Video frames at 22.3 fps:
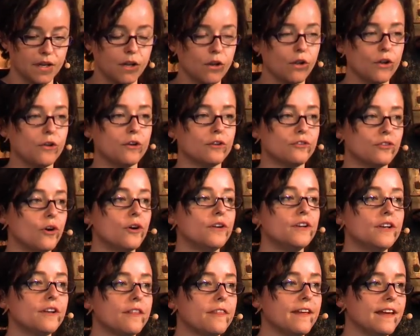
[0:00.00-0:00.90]
a lot of
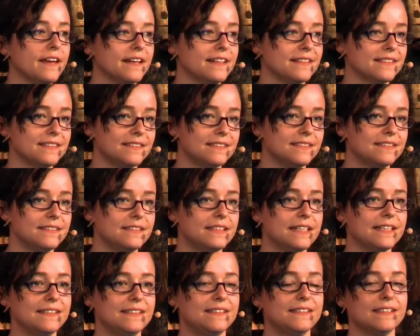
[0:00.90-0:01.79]
other things
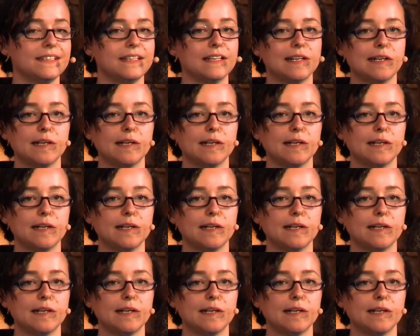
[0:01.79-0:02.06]
that